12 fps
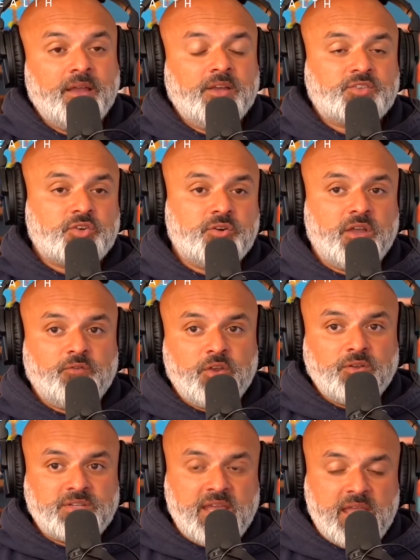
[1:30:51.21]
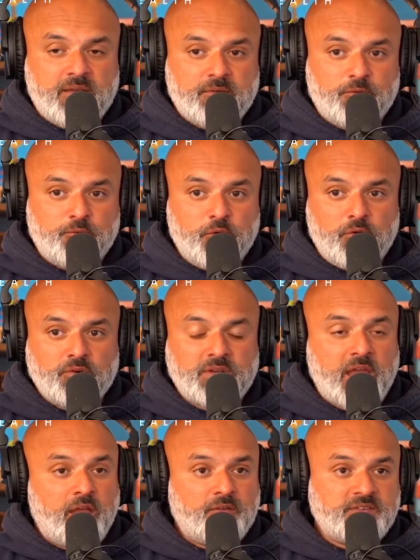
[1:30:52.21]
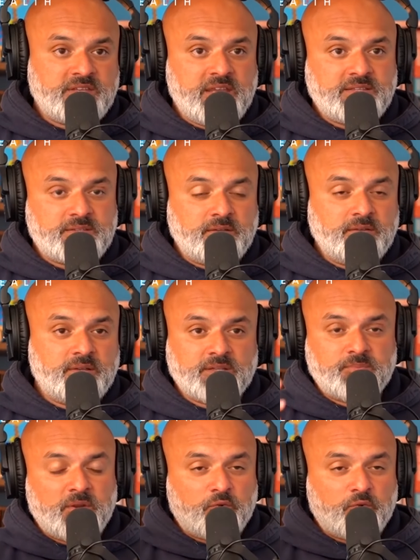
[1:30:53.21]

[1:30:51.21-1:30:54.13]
So if you take food out of season that's been